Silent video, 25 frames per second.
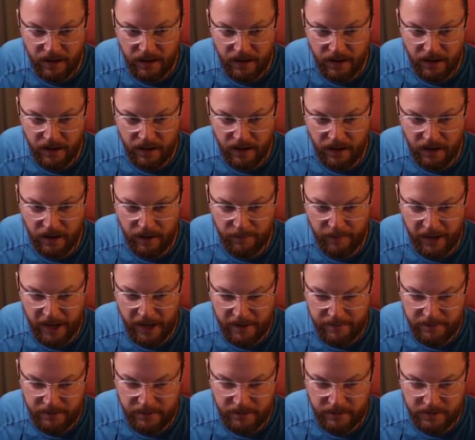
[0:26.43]

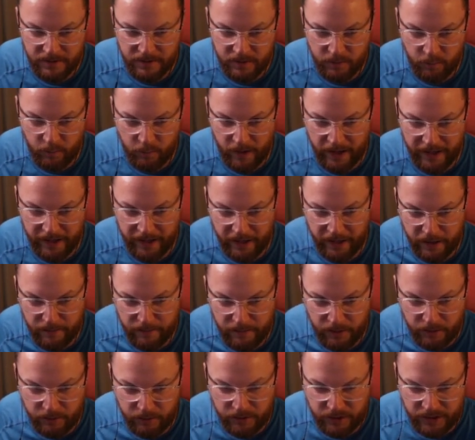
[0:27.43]
Apple's wedding
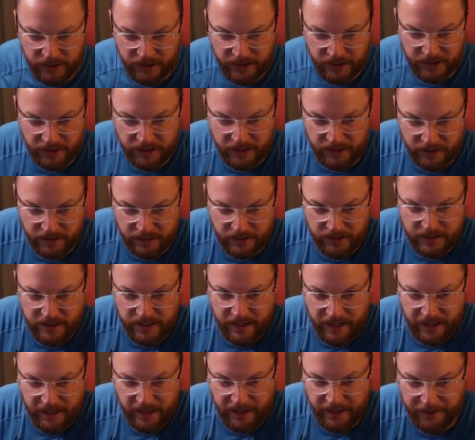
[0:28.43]
emoji is
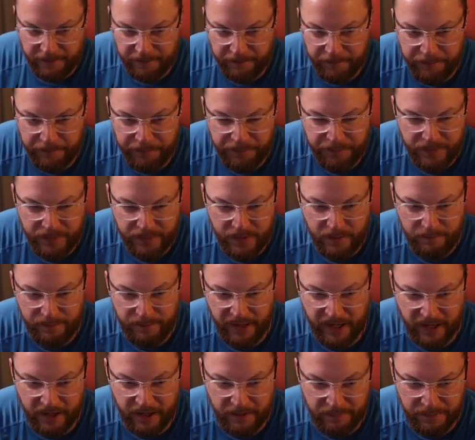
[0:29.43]
a
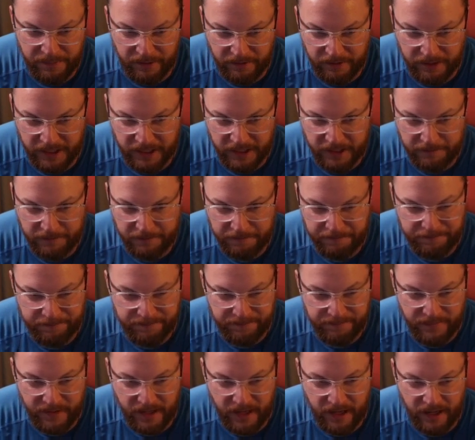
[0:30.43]
pink building.
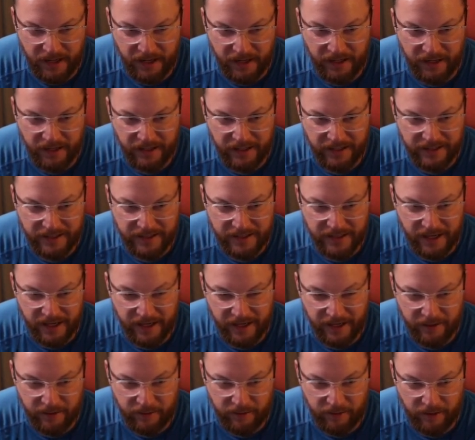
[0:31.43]
It's got
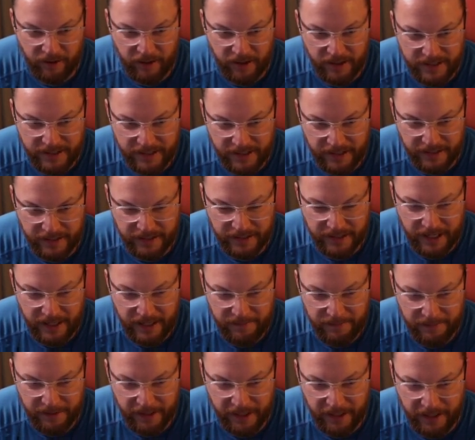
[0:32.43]
a cross on
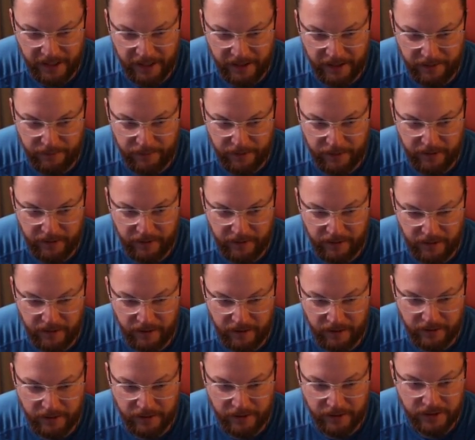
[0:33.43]
top and a very
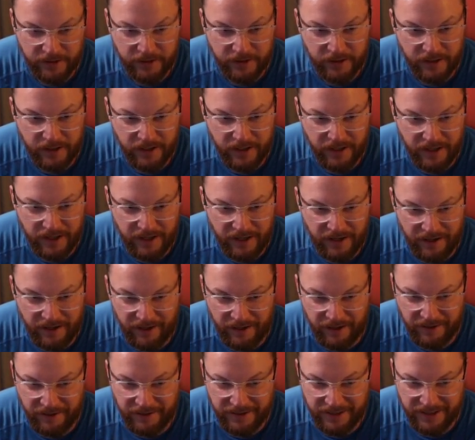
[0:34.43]
large
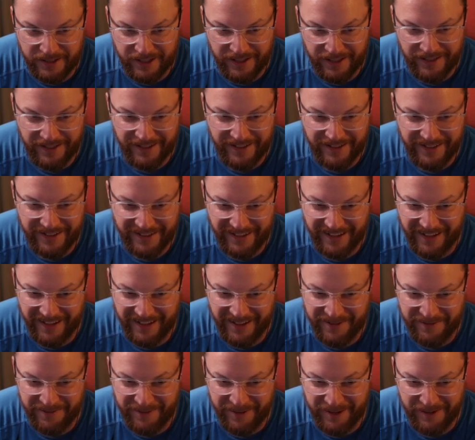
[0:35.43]
heart on
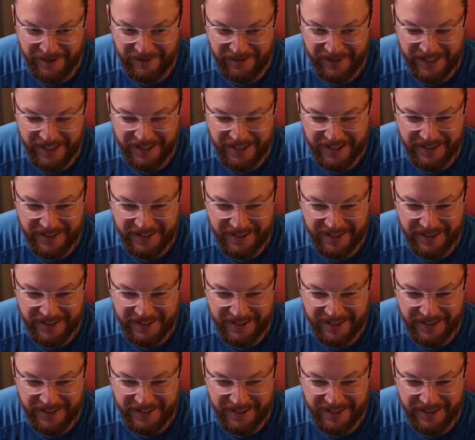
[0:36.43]
the front of it.